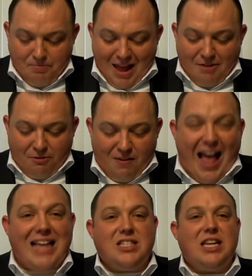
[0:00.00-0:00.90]
that
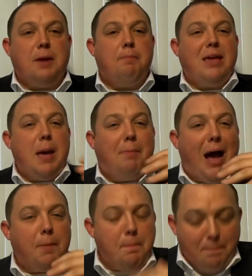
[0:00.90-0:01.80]
fasting be
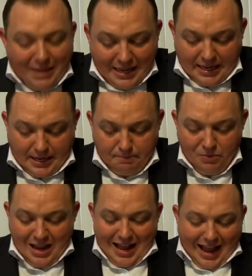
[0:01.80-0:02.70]
about me
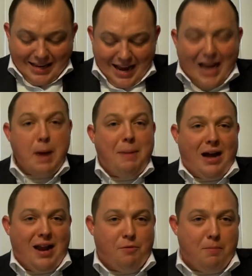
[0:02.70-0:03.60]
and not
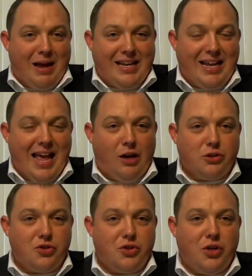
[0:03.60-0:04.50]
about everybody
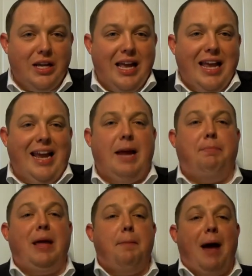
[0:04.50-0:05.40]
else. It
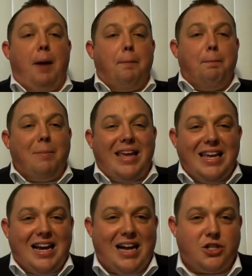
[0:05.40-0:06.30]
be about
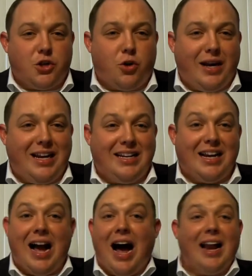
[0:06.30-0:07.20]
me consecrating to
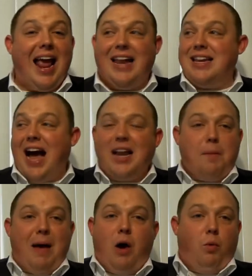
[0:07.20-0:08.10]
God and not
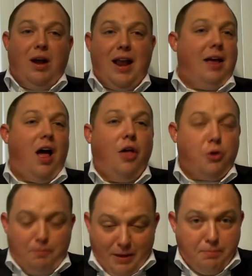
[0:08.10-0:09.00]
about what
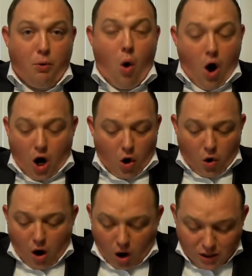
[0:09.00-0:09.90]
other people are
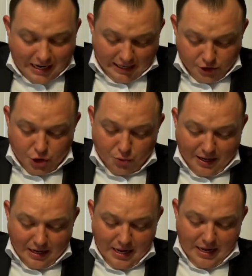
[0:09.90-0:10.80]
or are not
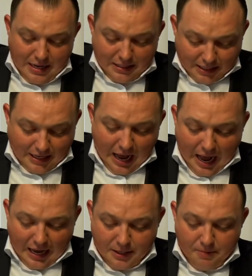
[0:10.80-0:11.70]
doing to
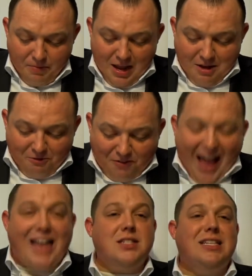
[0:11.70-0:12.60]
God.
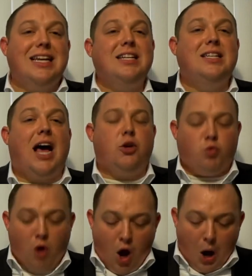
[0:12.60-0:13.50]
Fasting done
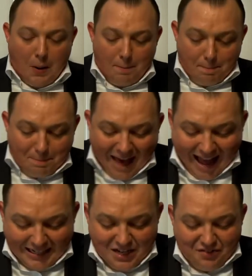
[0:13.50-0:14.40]
wrong
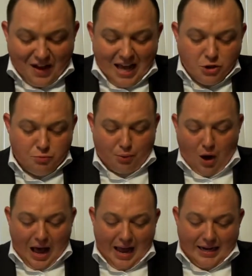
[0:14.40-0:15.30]
magnifies
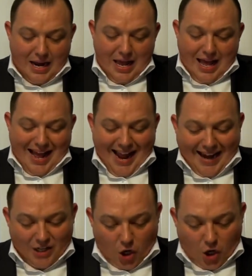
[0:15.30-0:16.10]
pride and